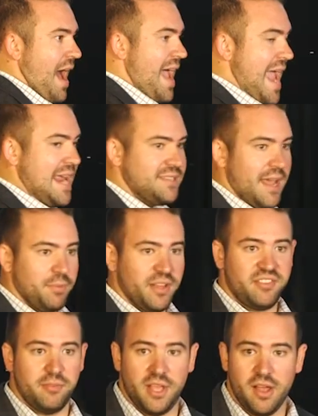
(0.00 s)
I hate
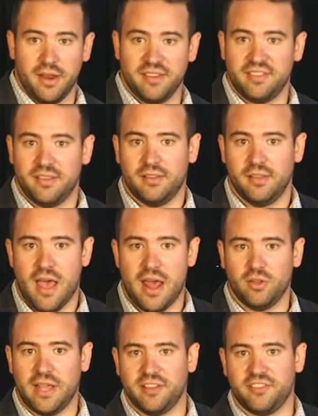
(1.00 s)
templates, to be honest. I
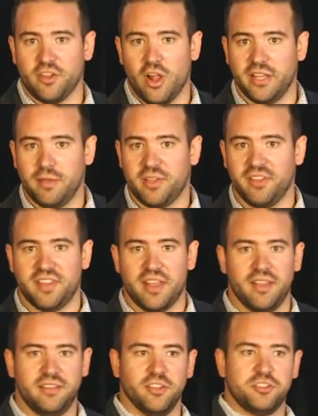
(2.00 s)
don't like installing because
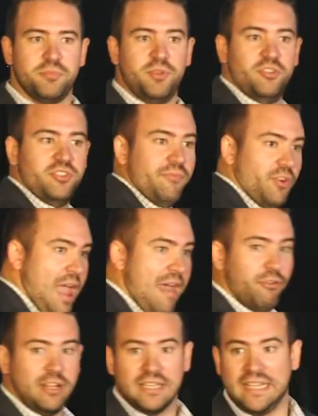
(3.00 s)
then the dealership uses them for
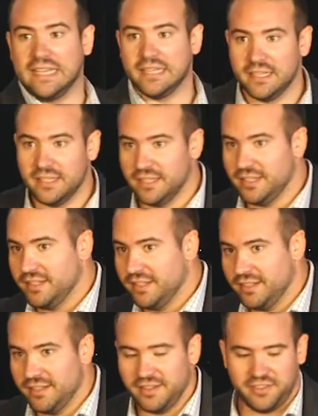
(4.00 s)
every lead.
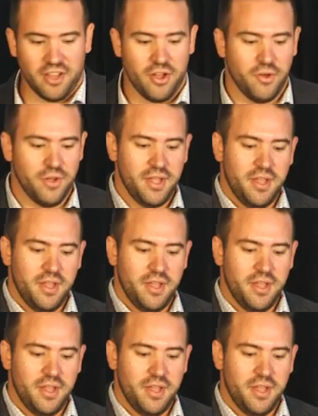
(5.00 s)
So